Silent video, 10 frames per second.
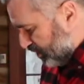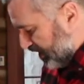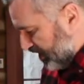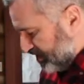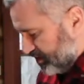what
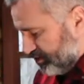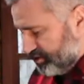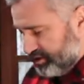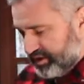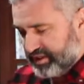I like to do
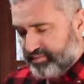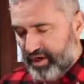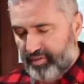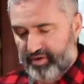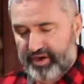is you look at the
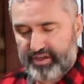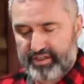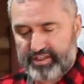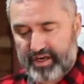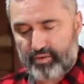pomegranate,
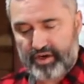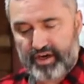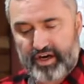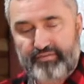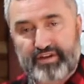it's got one
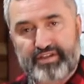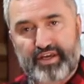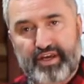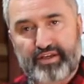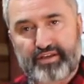obvious
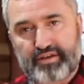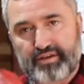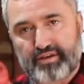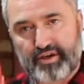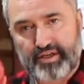end
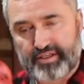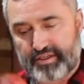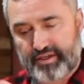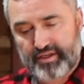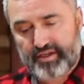on
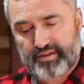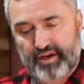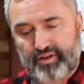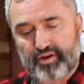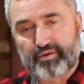it.
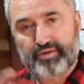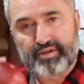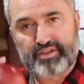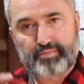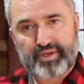The other
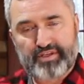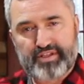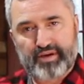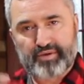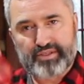is the piece
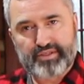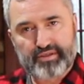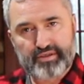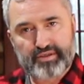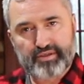that
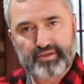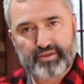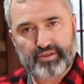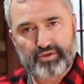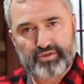was
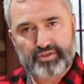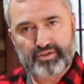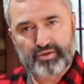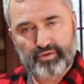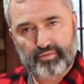used
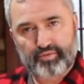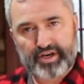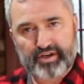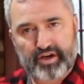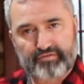to
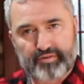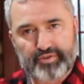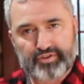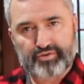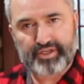break off from
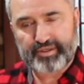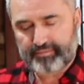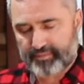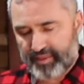the tree.